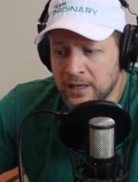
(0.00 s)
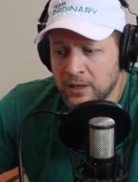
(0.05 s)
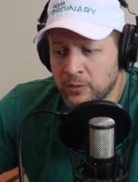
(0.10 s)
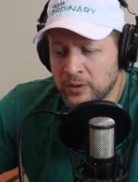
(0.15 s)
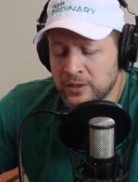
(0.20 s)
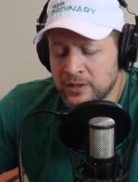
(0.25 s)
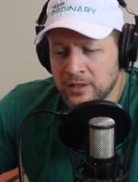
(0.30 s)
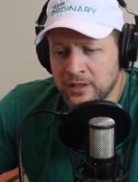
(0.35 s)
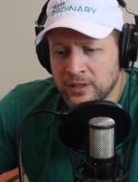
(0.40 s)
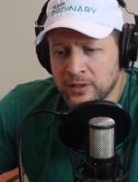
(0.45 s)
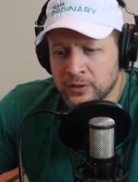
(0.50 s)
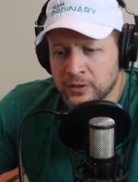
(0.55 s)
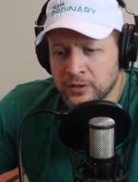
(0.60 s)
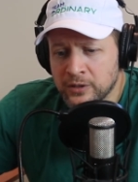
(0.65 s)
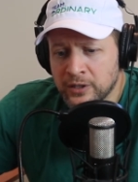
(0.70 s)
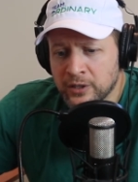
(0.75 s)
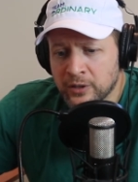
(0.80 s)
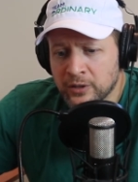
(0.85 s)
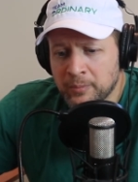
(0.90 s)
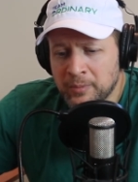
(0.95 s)
What do
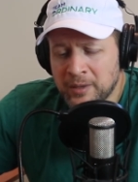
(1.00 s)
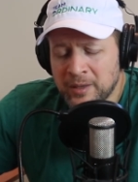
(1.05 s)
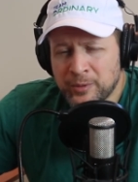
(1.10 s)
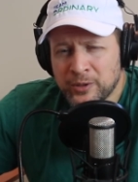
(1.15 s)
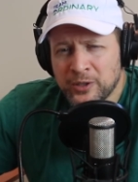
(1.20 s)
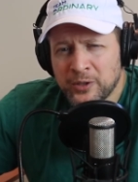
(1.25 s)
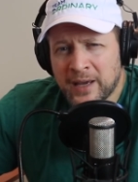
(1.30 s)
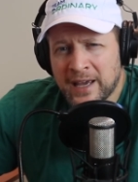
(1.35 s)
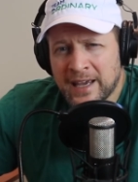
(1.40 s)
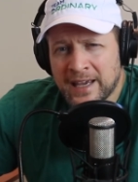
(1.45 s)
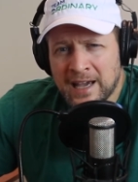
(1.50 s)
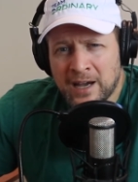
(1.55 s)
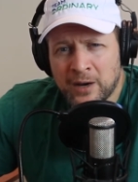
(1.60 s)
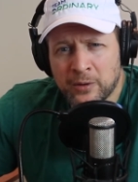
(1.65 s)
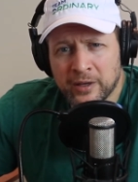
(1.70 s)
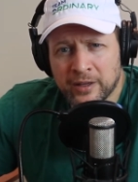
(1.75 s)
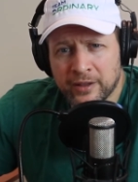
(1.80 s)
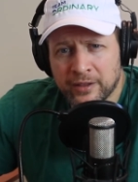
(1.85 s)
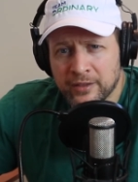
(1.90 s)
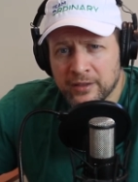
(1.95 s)
the people you hang out
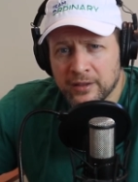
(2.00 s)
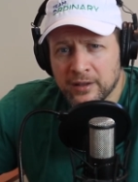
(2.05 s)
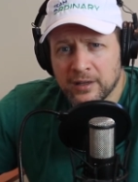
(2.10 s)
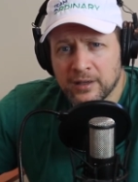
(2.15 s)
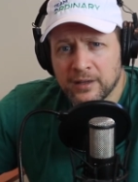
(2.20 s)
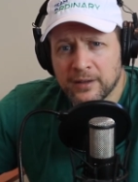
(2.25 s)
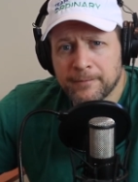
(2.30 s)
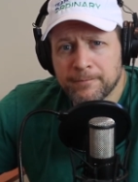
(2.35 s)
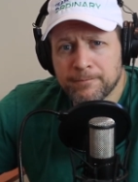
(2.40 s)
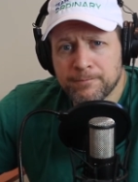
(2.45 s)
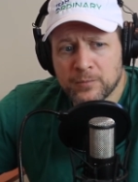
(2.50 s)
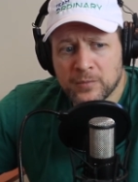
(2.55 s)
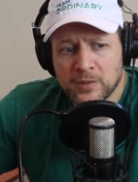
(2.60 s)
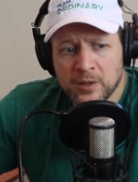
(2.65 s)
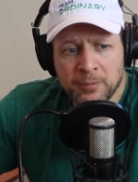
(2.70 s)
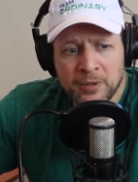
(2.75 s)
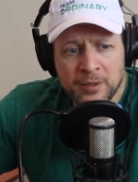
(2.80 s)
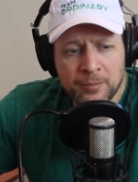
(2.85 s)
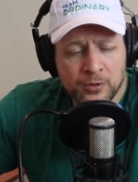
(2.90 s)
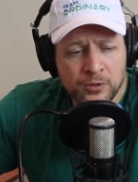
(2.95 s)
with,
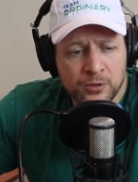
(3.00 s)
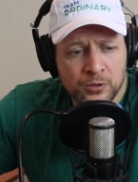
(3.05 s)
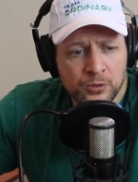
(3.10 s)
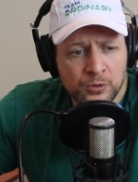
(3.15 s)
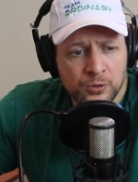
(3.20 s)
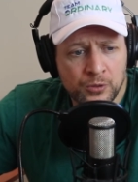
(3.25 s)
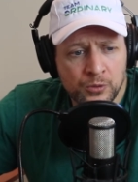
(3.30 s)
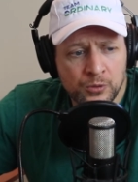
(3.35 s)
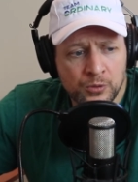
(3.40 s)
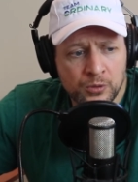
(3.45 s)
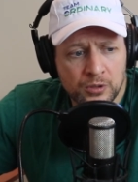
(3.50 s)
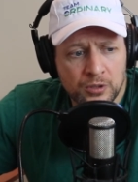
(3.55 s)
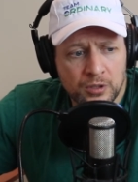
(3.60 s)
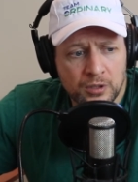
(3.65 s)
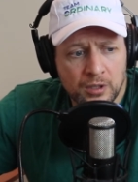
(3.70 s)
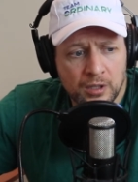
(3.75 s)
the people who